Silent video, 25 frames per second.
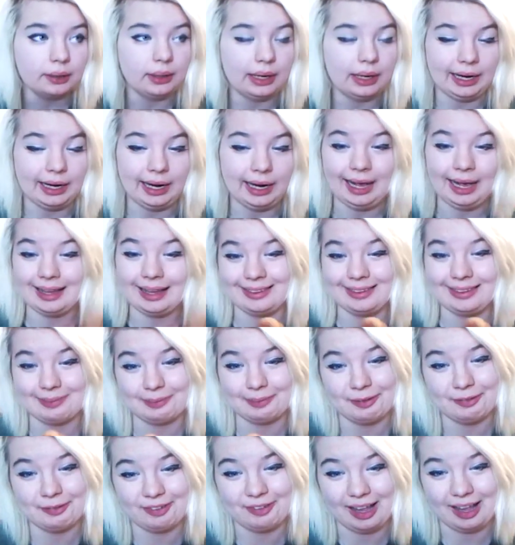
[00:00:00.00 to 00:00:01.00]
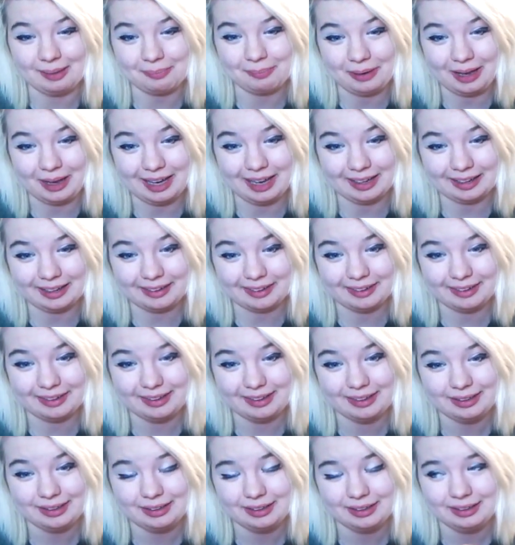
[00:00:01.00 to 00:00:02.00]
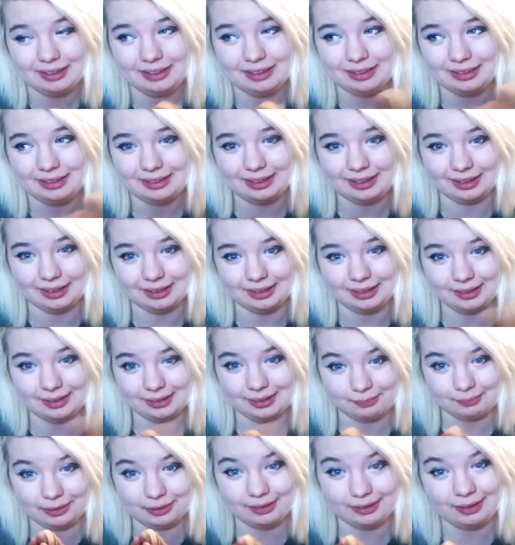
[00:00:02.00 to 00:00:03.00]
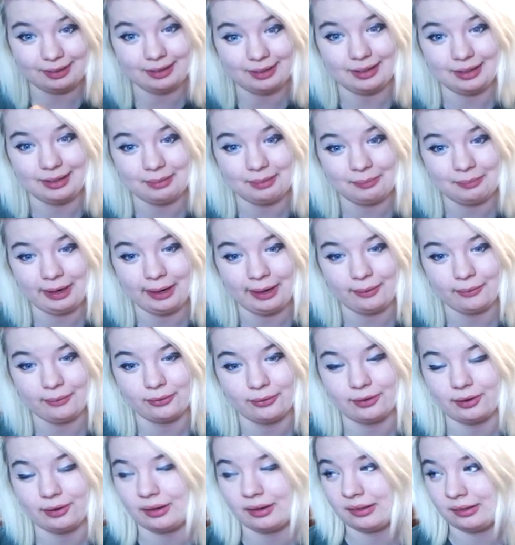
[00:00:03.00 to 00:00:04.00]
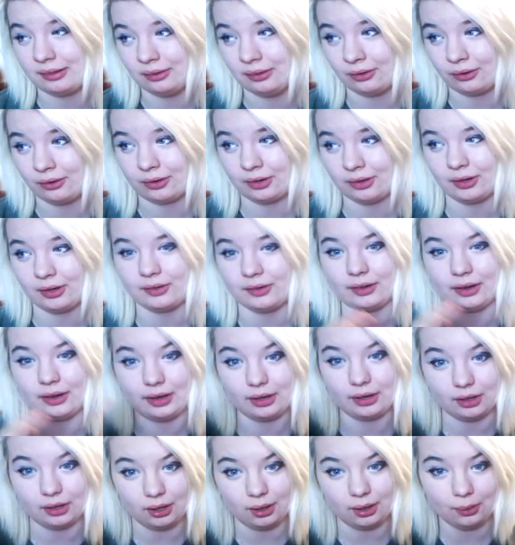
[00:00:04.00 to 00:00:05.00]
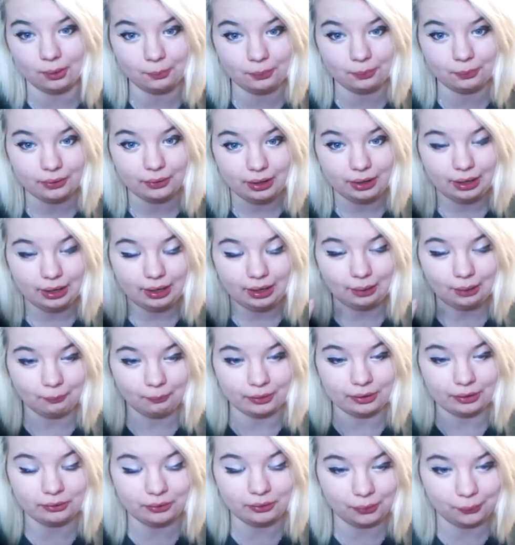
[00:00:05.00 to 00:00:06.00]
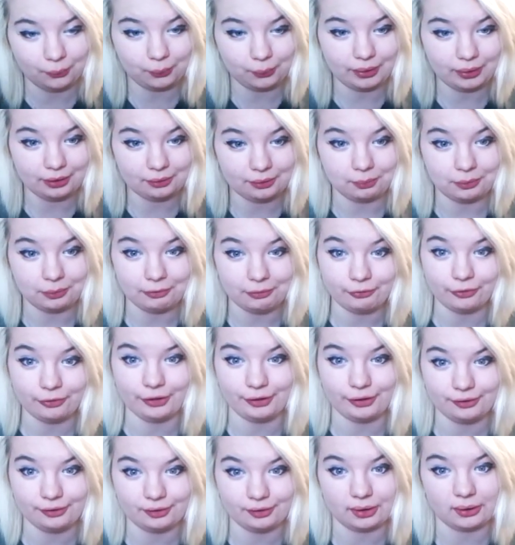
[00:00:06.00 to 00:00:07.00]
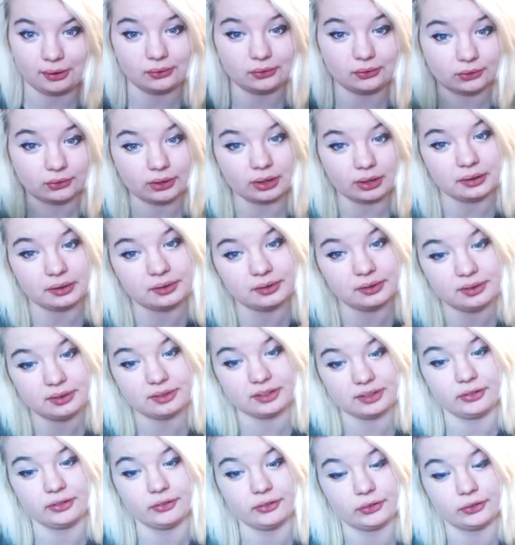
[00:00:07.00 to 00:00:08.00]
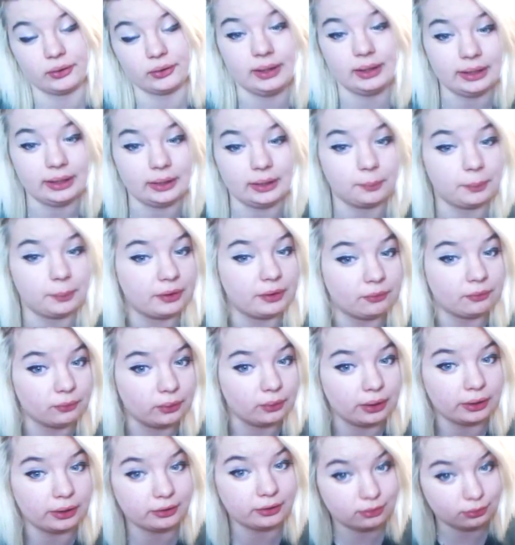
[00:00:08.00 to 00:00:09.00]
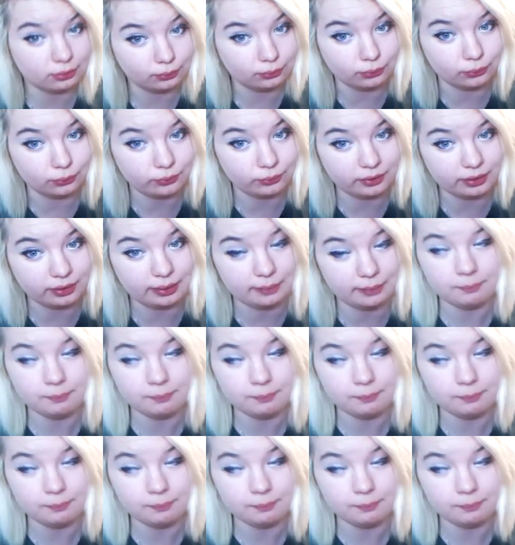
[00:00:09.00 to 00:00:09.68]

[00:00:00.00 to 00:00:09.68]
it has to be flat packed to be sent in the mail, so it's not going to turn up, and when you open it to be fully styled, you're going to have to still do a little bit of work towards it.